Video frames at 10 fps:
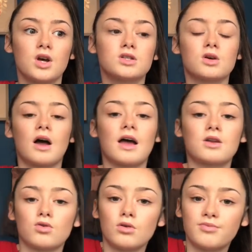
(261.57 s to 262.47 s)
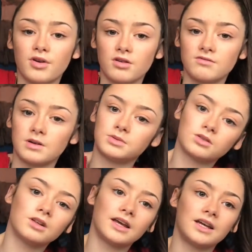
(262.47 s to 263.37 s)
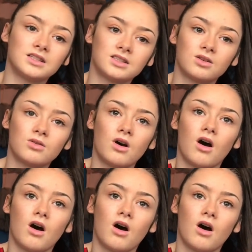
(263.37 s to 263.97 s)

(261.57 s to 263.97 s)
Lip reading: So I had all broken ribs all here, so